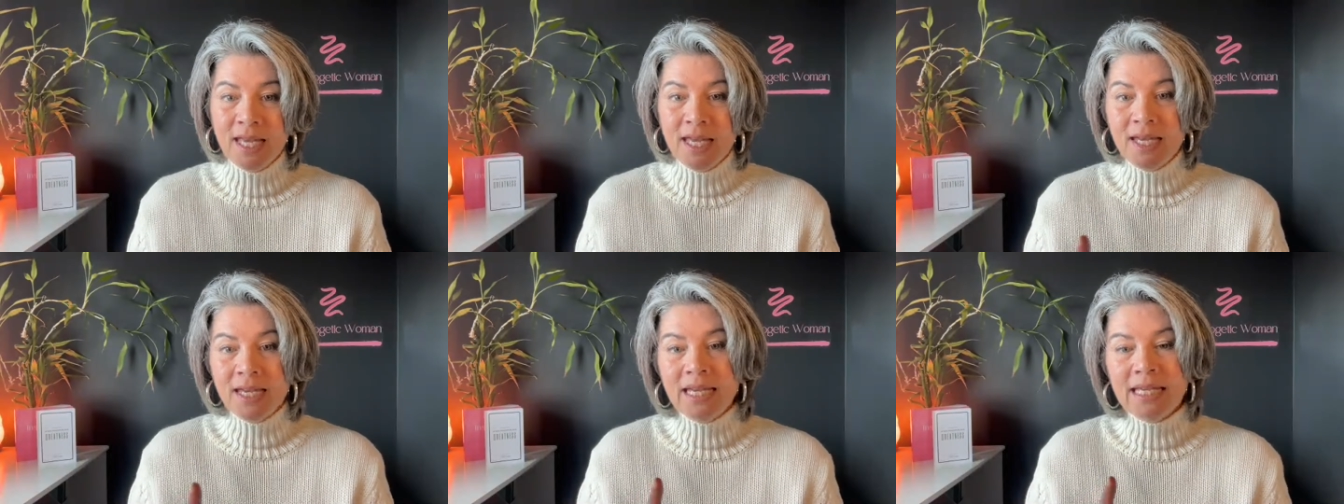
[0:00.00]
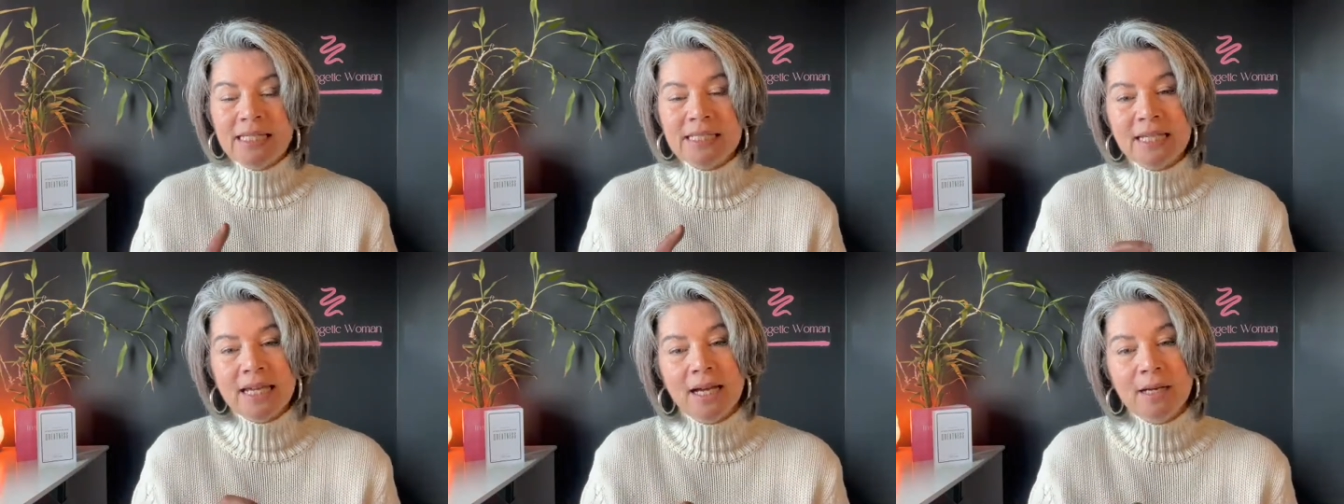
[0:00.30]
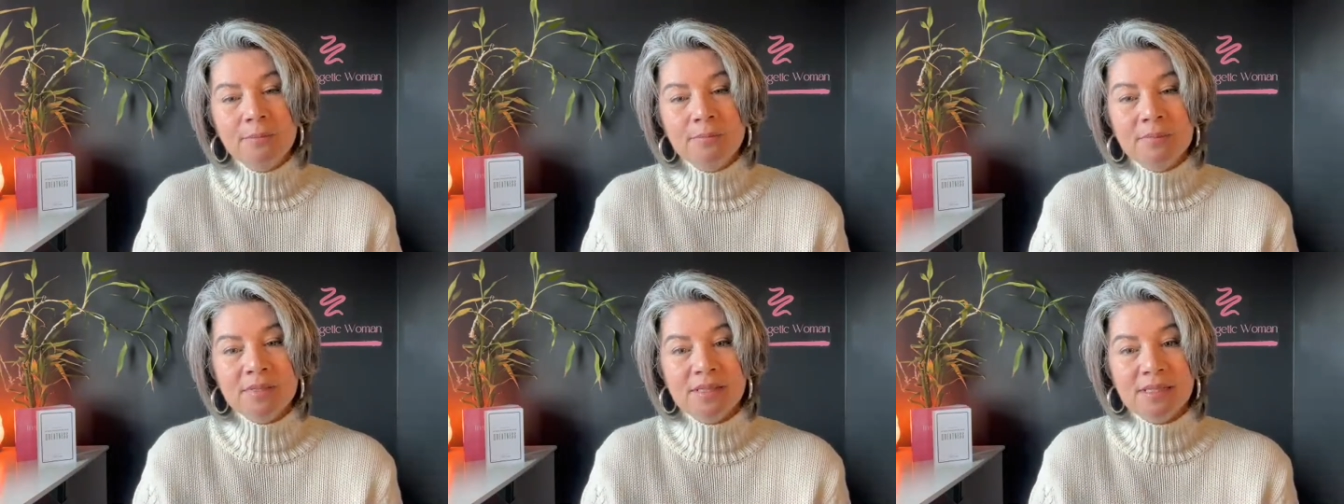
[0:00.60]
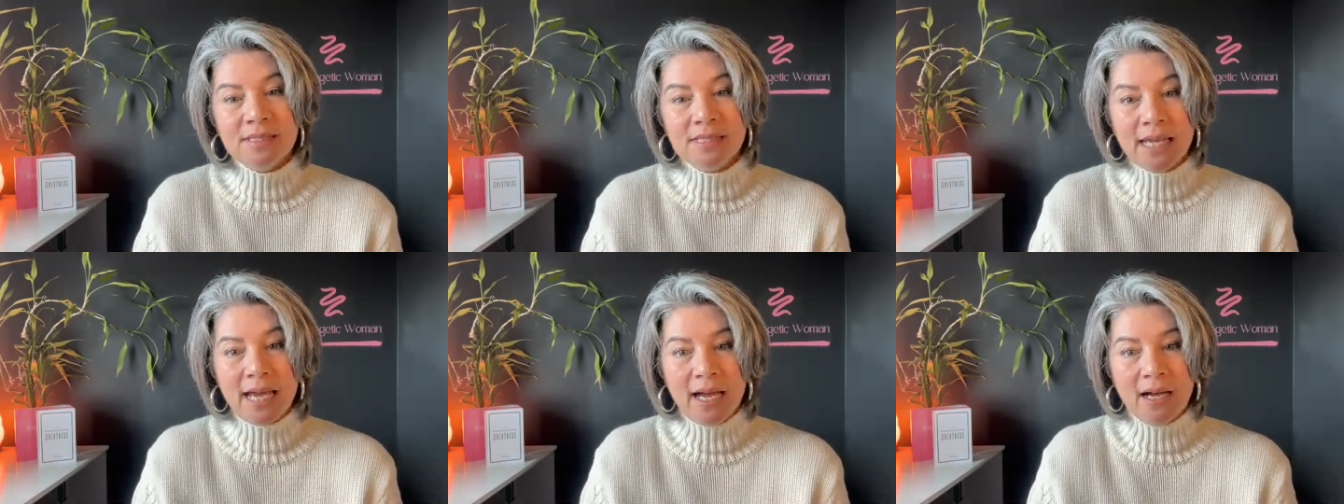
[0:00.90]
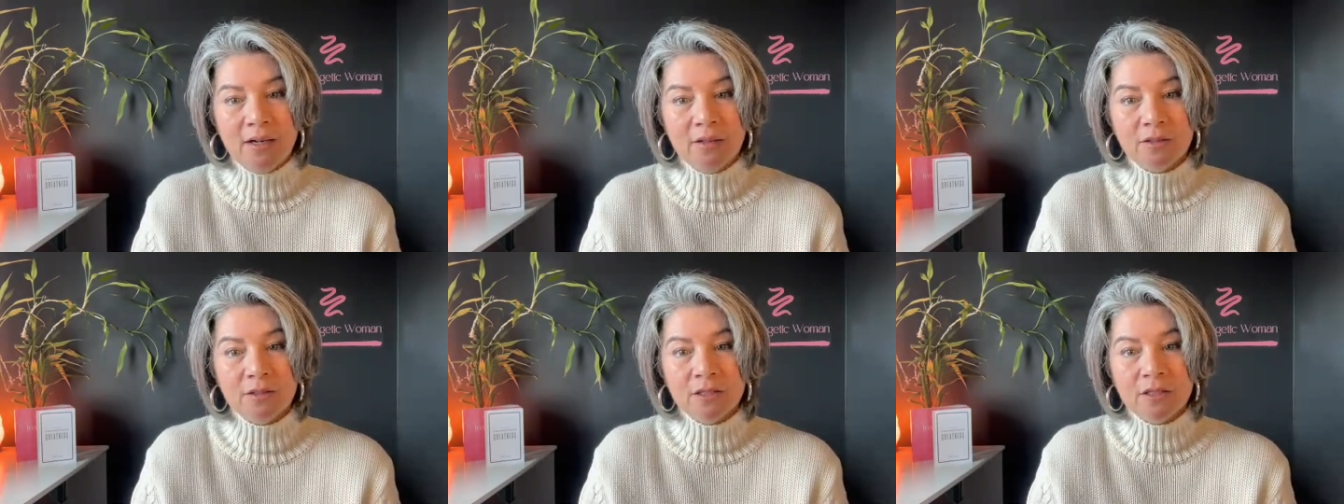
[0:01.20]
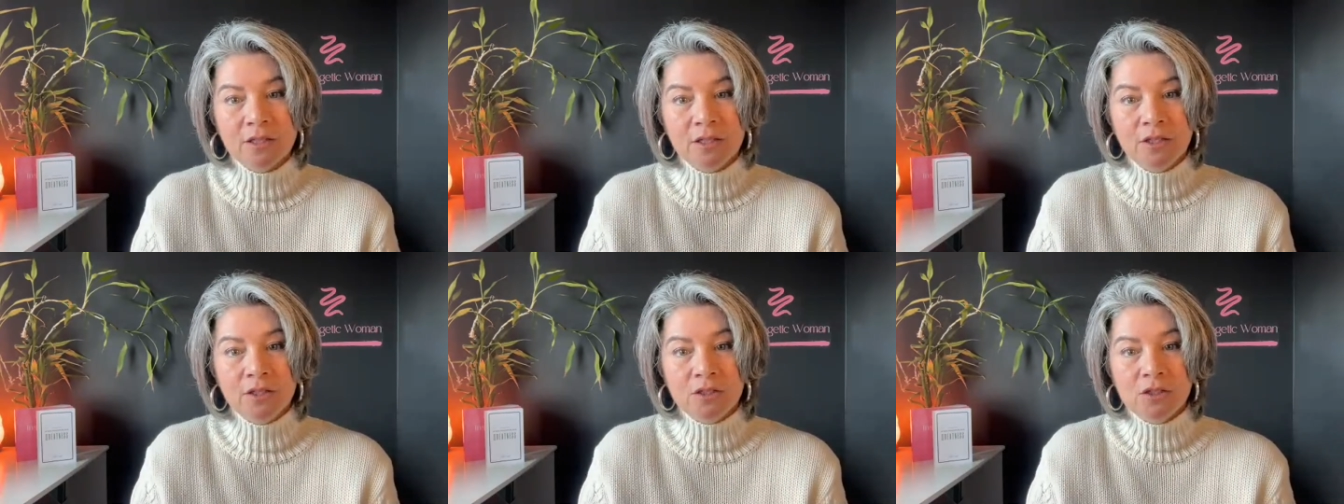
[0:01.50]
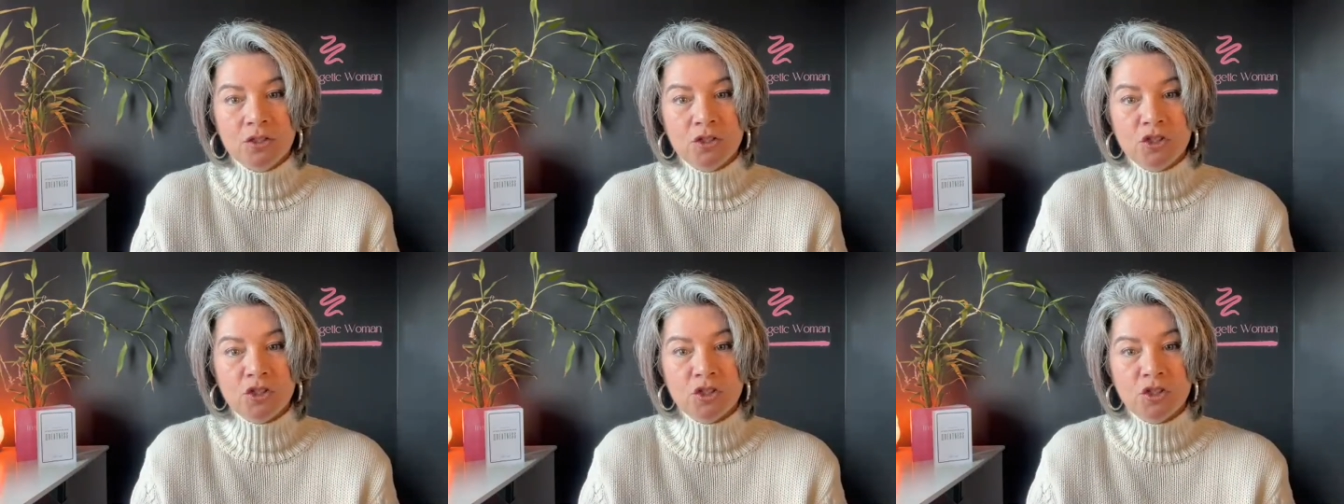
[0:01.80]
It comes down
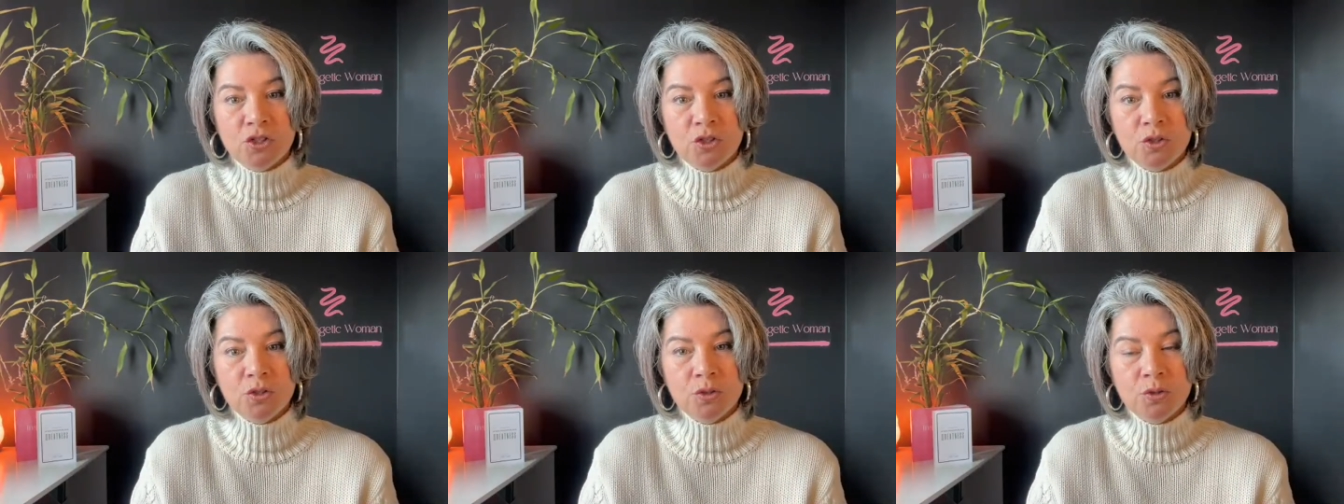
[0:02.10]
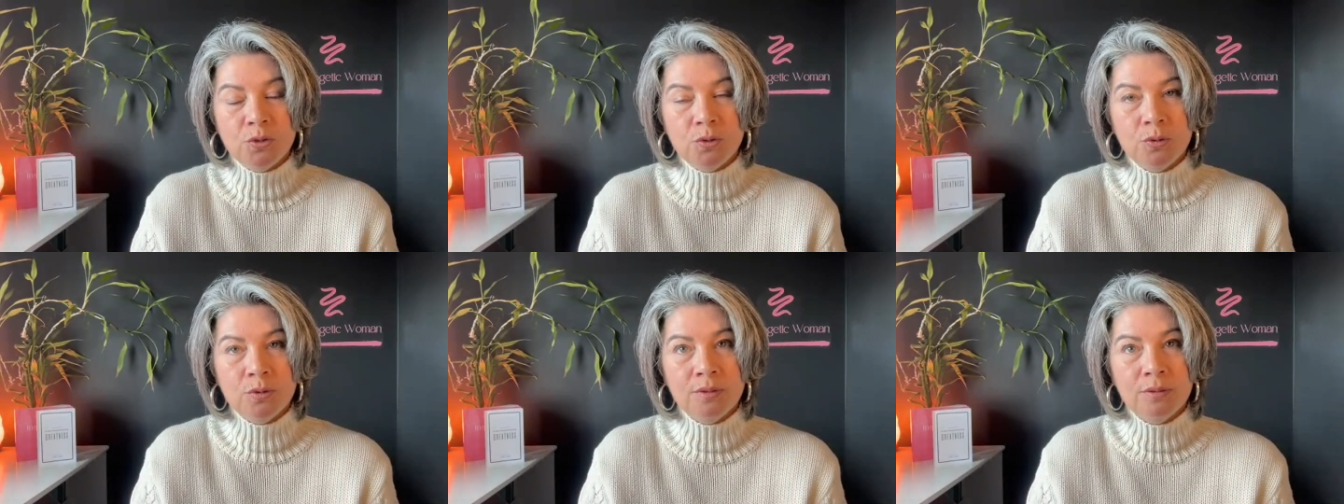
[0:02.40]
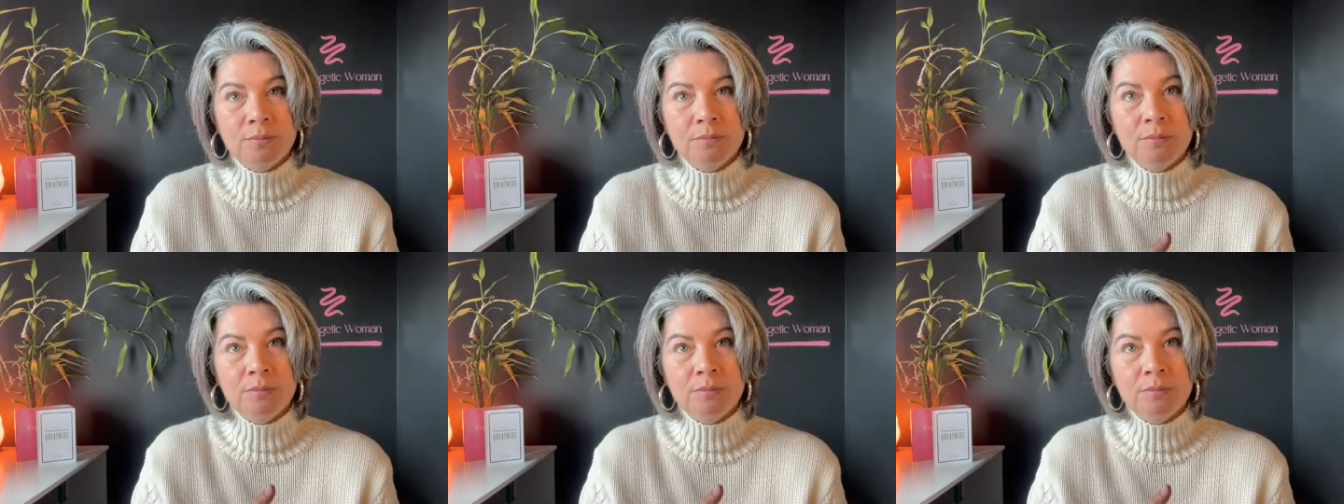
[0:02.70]
to